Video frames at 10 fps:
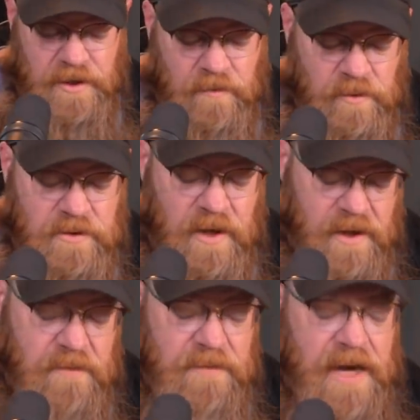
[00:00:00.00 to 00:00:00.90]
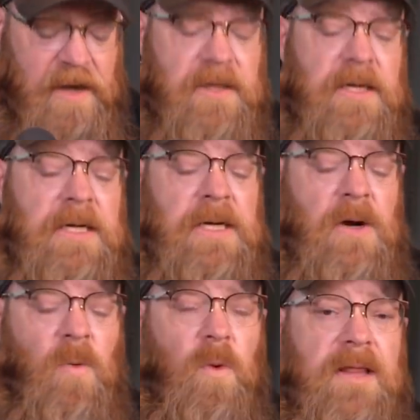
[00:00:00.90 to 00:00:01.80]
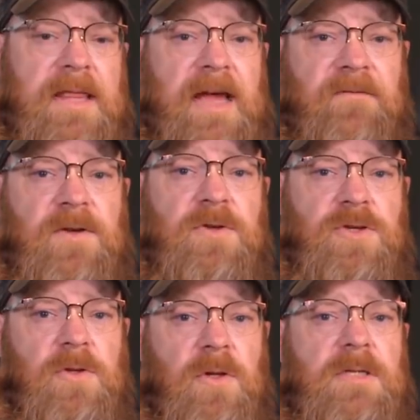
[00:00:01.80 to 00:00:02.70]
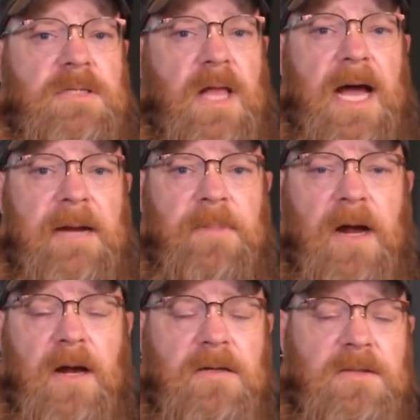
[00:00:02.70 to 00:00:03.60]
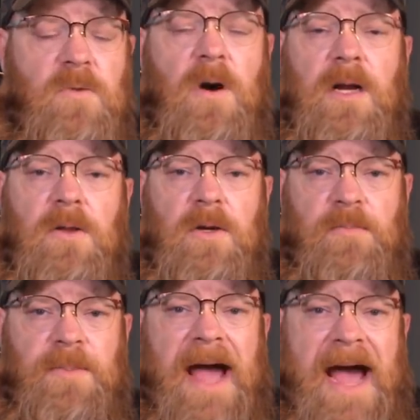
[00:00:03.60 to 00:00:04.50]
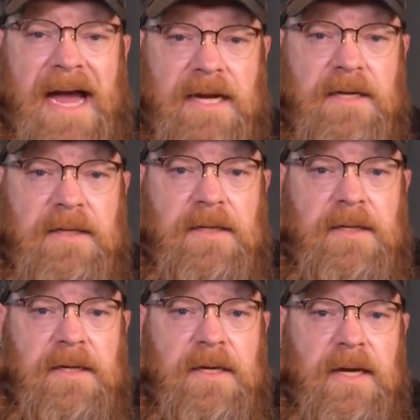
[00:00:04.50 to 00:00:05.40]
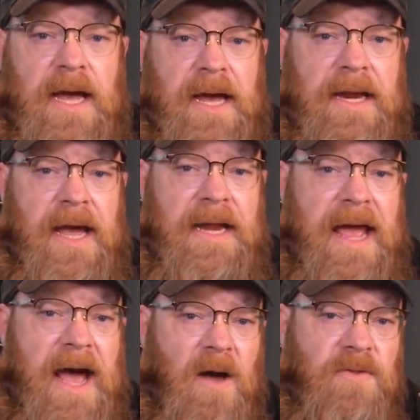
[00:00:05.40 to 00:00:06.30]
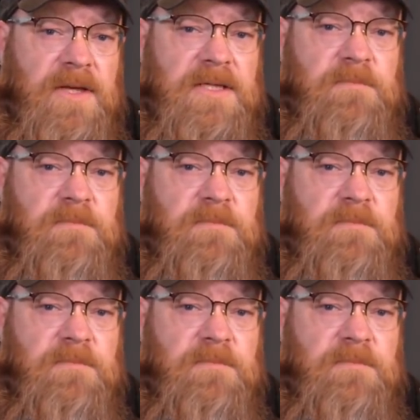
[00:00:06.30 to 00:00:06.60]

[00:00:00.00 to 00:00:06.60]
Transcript: And we'll talk about what that future looks like. But I also want to look back at, at how this